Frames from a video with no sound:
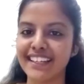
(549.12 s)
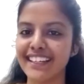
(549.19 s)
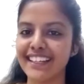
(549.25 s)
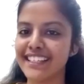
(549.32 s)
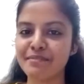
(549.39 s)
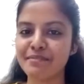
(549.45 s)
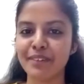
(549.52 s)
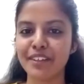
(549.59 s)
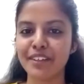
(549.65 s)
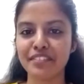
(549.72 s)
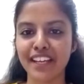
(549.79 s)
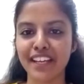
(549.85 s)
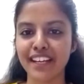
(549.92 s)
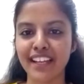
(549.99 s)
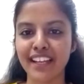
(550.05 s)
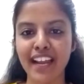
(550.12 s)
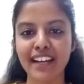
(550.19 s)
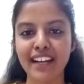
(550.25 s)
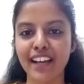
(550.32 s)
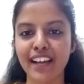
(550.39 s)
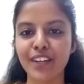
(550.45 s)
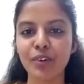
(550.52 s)
He's perfect.
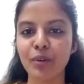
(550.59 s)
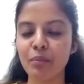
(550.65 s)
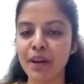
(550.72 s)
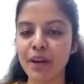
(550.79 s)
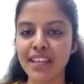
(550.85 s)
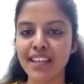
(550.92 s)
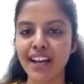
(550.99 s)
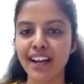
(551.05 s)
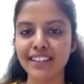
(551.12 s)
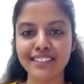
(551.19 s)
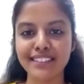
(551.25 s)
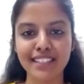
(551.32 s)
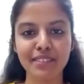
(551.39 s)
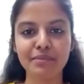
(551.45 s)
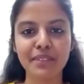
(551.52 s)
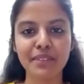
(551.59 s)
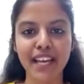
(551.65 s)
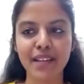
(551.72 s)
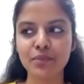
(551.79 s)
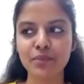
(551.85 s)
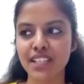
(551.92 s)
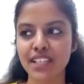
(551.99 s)
And Anup Bhaiya
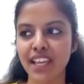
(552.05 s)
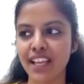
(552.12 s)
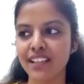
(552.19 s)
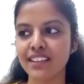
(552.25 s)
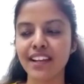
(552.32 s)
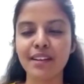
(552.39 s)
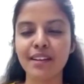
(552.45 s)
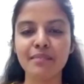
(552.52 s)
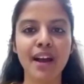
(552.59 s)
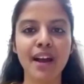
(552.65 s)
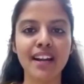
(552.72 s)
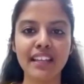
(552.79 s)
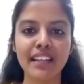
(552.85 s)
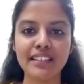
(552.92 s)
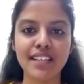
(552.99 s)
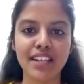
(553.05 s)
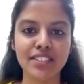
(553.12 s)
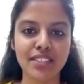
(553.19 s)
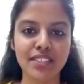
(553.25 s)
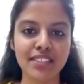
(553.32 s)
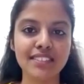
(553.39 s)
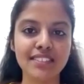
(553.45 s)
sometimes take the remanding
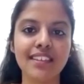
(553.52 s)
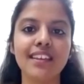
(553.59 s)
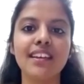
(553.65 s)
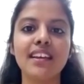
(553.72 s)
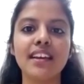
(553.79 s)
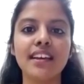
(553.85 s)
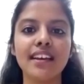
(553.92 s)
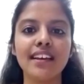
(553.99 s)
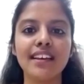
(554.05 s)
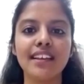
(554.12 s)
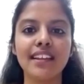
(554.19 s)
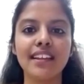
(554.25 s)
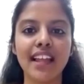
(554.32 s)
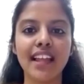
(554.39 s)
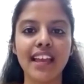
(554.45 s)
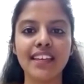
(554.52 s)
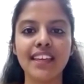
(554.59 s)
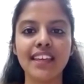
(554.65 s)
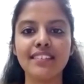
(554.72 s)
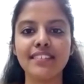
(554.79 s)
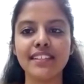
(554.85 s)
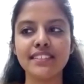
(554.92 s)
sessions. Like
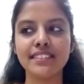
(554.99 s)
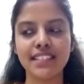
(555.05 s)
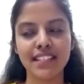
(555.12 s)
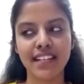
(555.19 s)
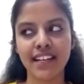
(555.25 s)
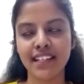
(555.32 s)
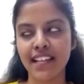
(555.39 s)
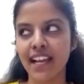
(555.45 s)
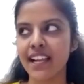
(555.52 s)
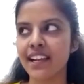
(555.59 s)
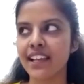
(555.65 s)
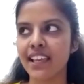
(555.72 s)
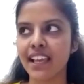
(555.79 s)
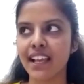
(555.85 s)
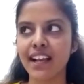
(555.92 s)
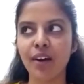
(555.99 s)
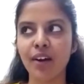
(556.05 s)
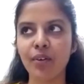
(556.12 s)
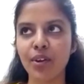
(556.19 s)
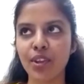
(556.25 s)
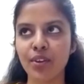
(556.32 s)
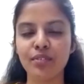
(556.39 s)
he will say that I'll kick
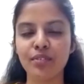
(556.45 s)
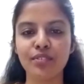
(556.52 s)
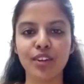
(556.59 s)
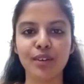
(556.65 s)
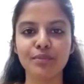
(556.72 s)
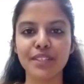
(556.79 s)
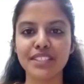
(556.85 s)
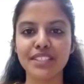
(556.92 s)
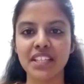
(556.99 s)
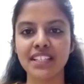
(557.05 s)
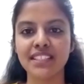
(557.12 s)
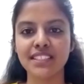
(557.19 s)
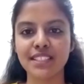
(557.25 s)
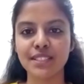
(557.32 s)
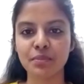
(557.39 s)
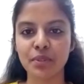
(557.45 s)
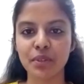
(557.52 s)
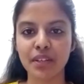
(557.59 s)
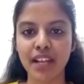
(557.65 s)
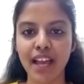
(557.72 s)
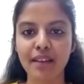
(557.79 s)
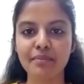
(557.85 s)
out you from the Genesis
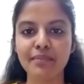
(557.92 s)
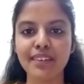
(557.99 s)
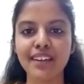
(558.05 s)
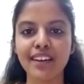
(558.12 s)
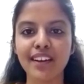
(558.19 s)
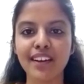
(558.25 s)
program